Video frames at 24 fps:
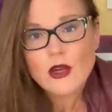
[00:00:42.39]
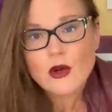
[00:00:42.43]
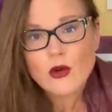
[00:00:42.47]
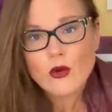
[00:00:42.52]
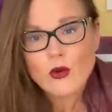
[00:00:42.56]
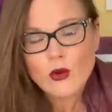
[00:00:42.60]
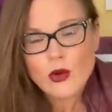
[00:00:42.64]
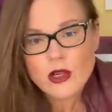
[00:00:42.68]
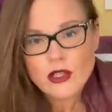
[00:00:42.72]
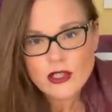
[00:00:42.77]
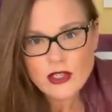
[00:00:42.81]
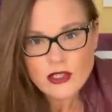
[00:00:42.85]

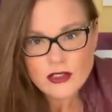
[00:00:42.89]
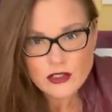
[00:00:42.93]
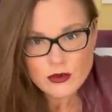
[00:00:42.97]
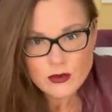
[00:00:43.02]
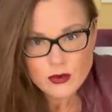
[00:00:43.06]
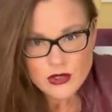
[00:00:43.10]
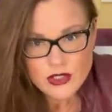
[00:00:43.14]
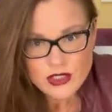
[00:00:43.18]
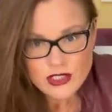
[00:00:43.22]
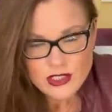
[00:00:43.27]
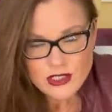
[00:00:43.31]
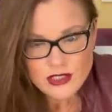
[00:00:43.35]

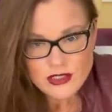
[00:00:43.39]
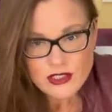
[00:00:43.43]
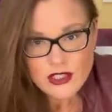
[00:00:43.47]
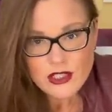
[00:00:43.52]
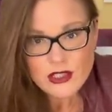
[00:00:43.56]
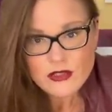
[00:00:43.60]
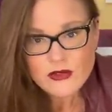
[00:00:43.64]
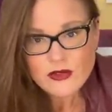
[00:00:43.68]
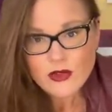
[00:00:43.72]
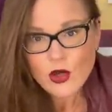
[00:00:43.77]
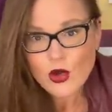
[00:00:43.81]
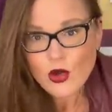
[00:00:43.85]
100%
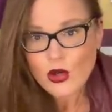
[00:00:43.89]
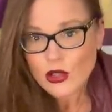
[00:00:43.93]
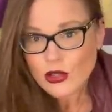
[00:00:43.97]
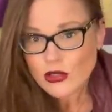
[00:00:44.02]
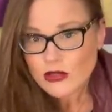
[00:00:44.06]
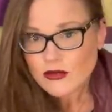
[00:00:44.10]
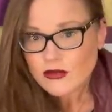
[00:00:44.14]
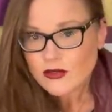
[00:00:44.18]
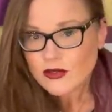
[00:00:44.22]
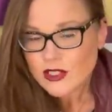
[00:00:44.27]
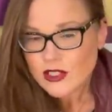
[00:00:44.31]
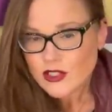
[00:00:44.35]
of all
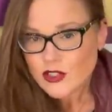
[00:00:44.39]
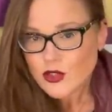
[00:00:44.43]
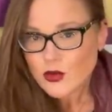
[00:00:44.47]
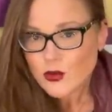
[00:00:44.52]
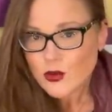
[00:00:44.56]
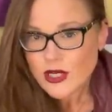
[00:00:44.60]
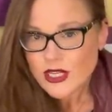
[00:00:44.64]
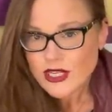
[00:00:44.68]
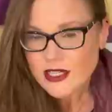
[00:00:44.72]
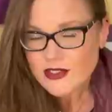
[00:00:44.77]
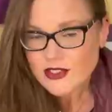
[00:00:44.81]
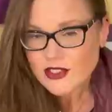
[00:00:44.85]
funds
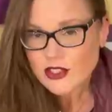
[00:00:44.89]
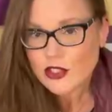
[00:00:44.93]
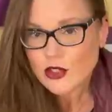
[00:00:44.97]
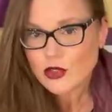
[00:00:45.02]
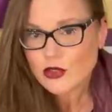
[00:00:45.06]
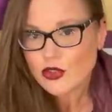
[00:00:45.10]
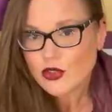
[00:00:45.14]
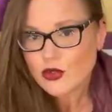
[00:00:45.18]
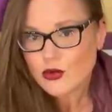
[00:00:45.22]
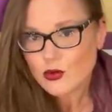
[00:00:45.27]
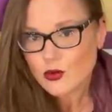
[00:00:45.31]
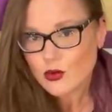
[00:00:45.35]
raised go
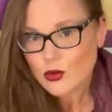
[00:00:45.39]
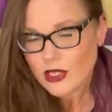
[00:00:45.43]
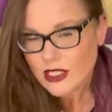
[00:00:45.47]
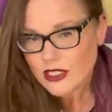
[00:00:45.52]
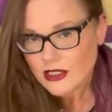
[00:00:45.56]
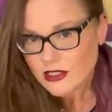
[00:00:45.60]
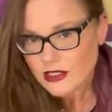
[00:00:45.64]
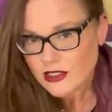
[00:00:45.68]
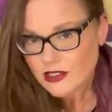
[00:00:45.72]
directly